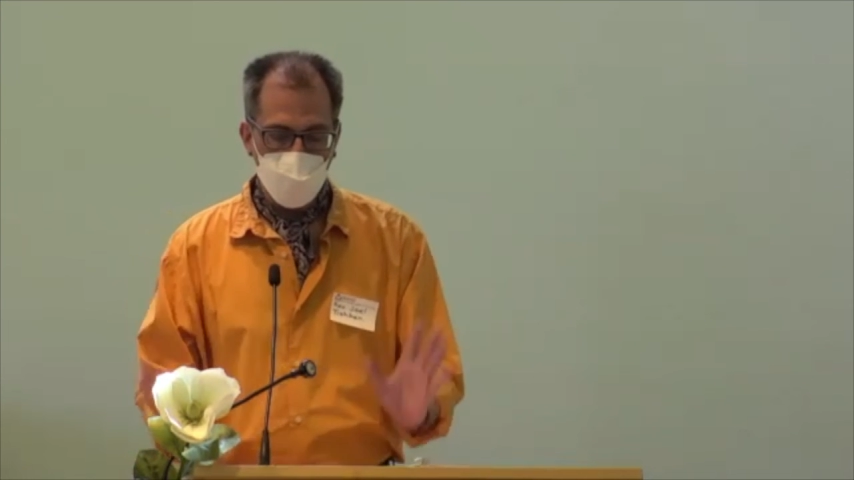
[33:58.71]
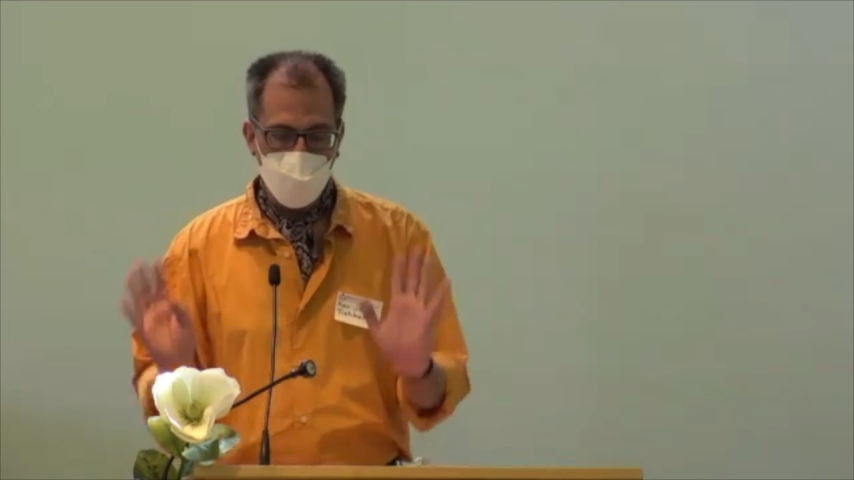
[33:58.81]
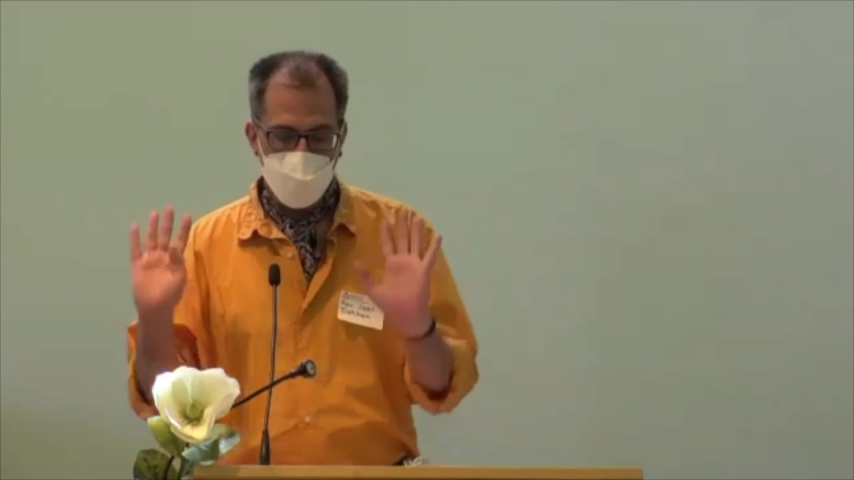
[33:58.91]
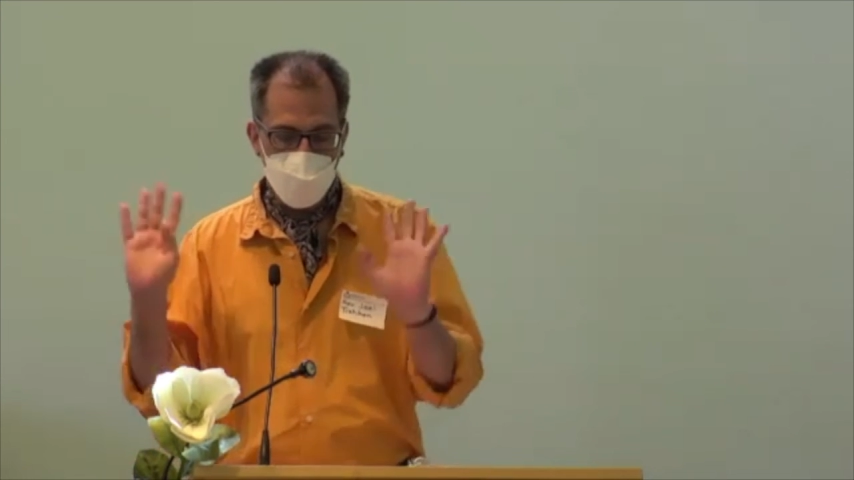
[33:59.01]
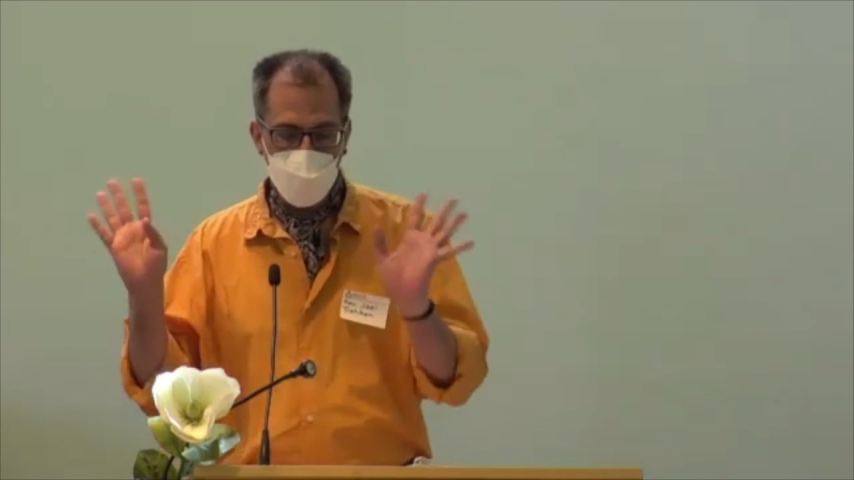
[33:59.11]

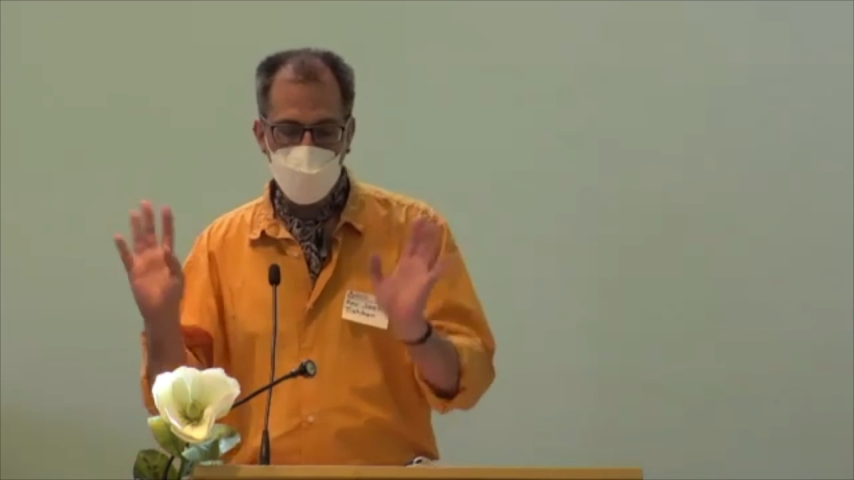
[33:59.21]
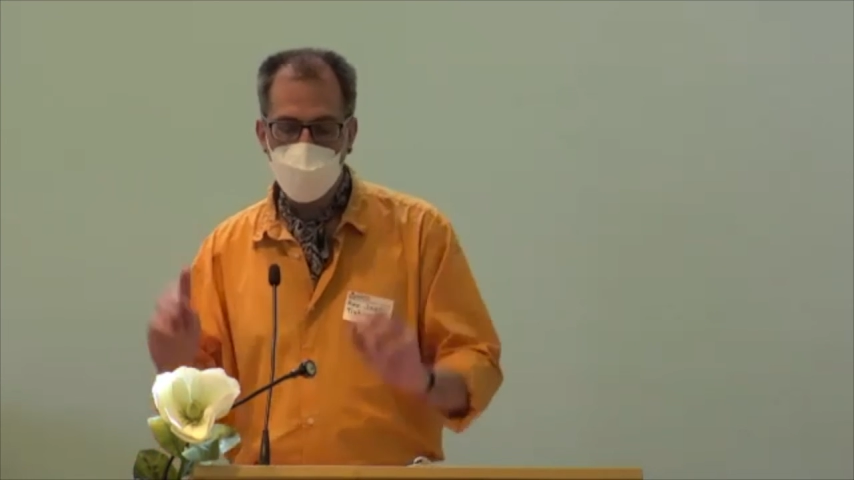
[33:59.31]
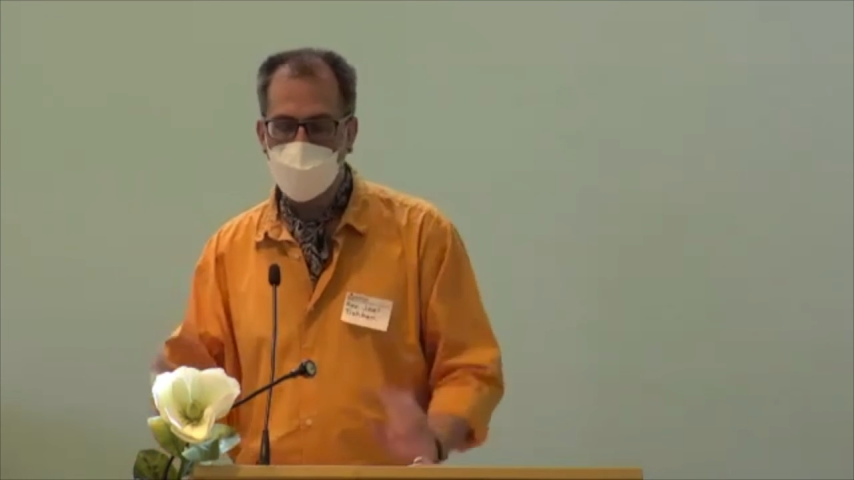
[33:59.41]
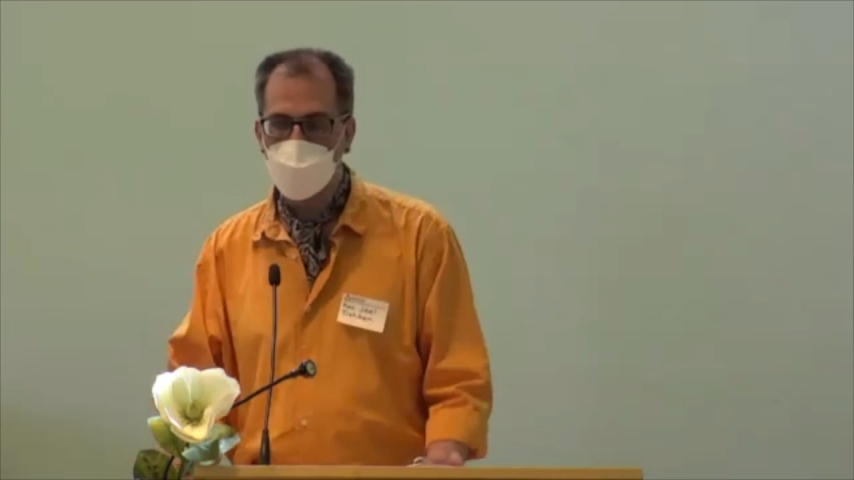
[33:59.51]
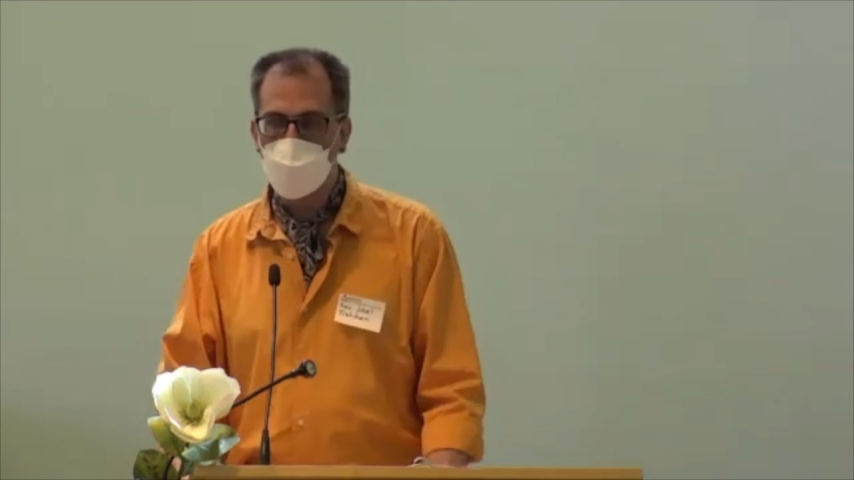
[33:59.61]
my central
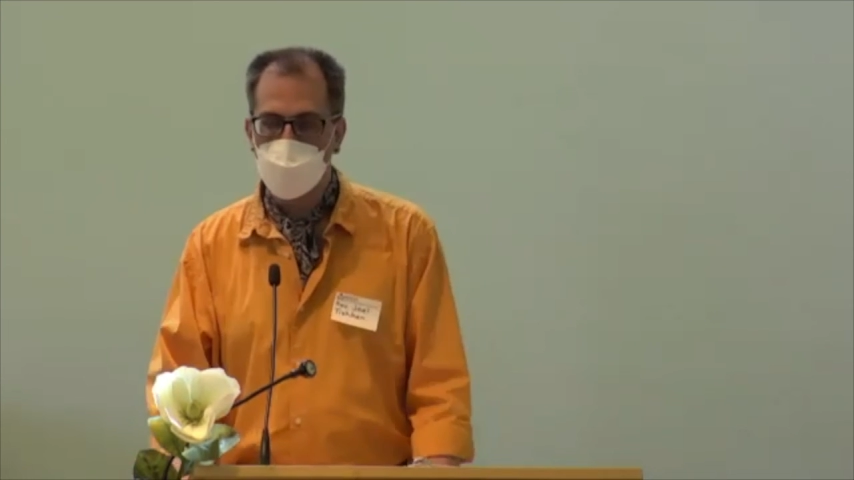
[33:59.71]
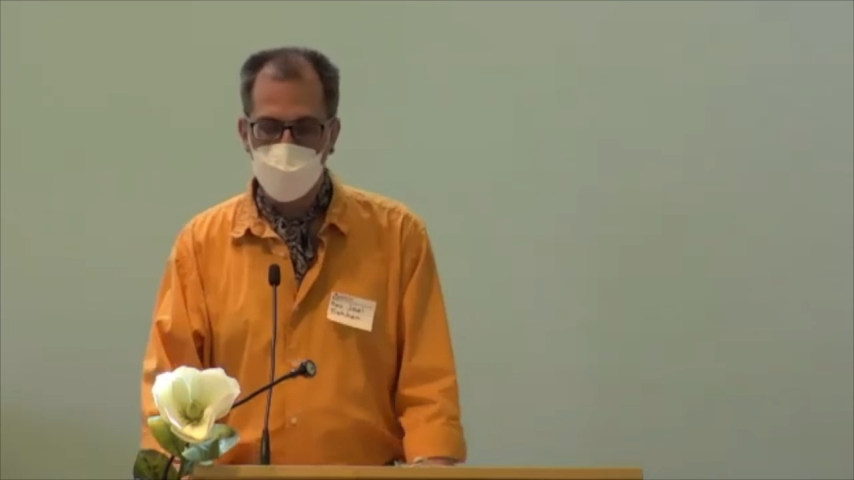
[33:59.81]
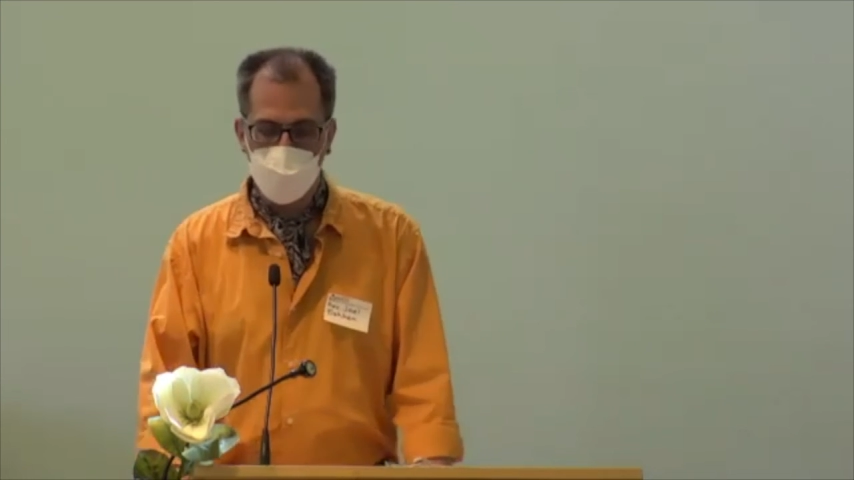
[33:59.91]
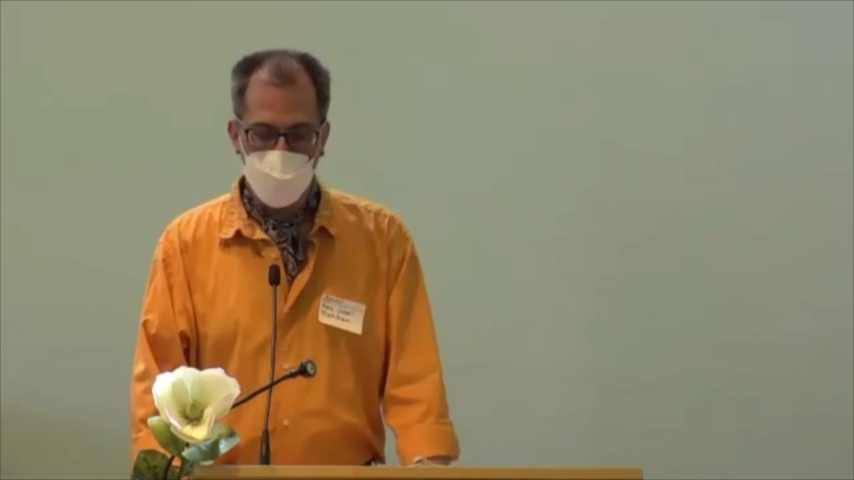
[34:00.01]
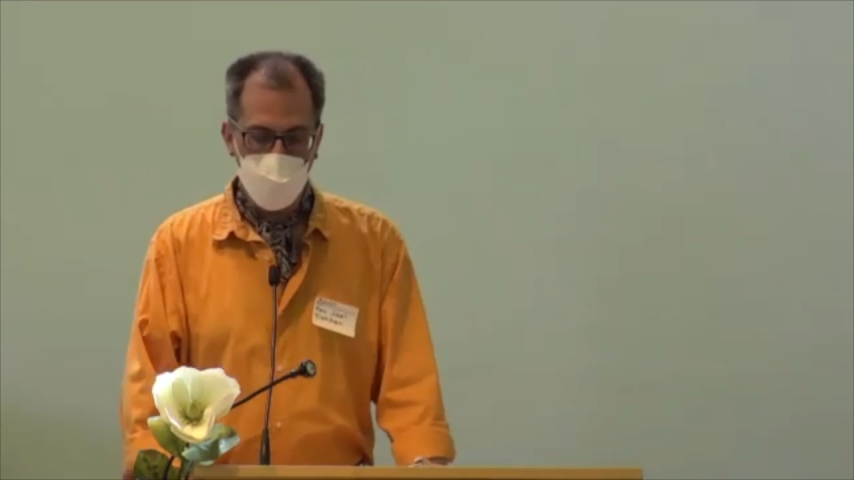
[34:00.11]

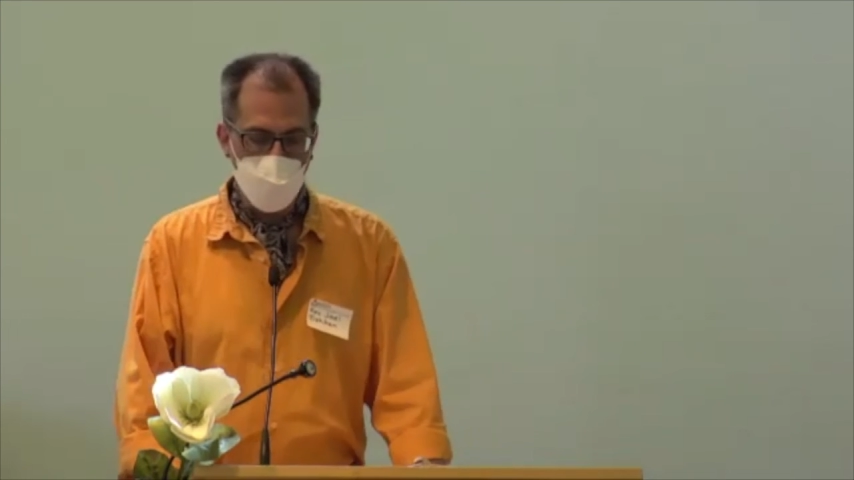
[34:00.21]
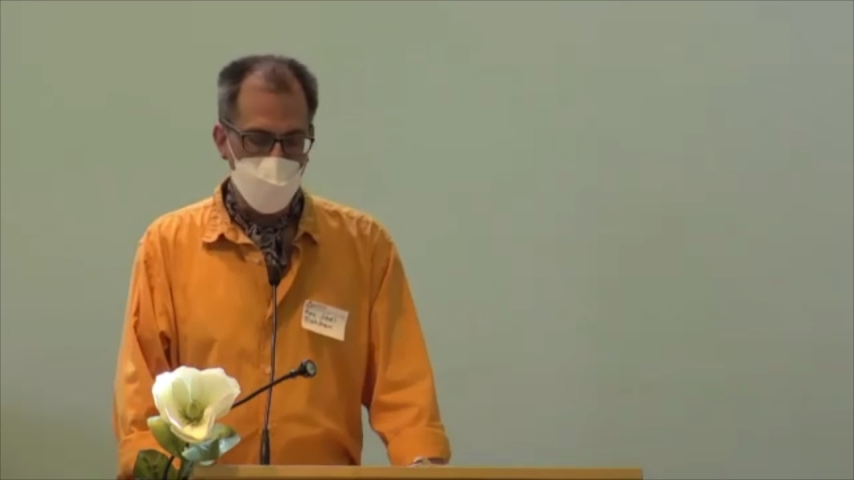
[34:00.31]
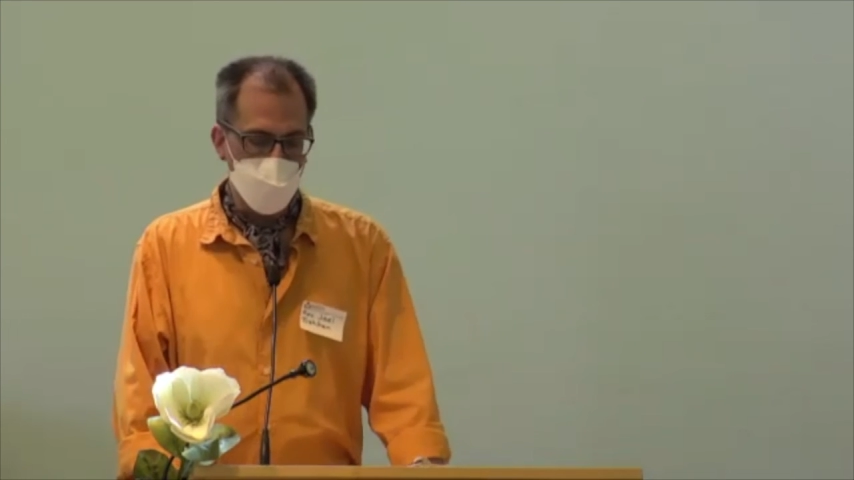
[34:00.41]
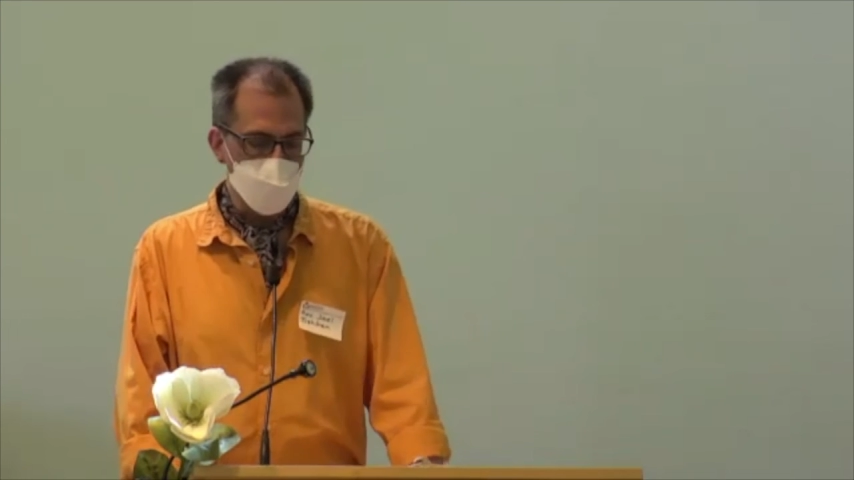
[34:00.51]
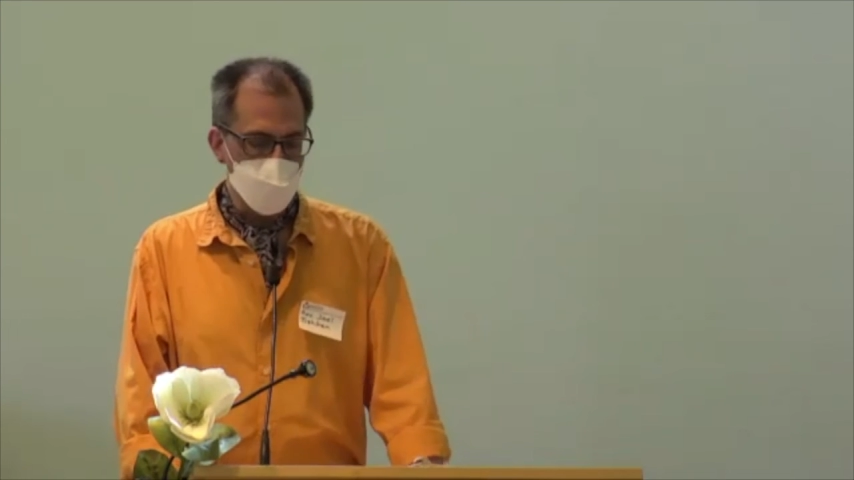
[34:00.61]
takeaway for the day.